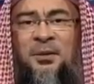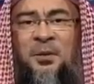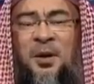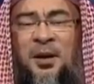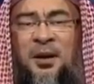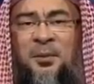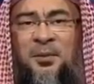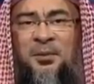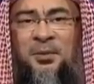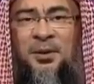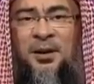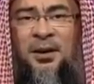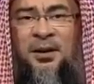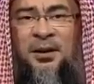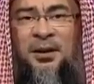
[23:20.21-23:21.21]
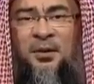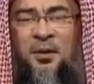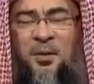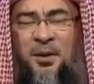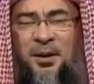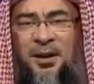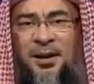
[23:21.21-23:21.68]
wa rahmatullahi
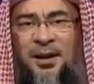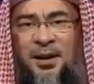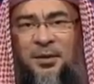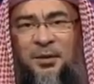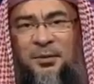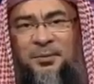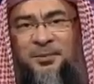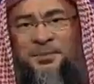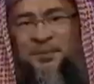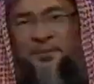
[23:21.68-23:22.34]
wa barakatuh.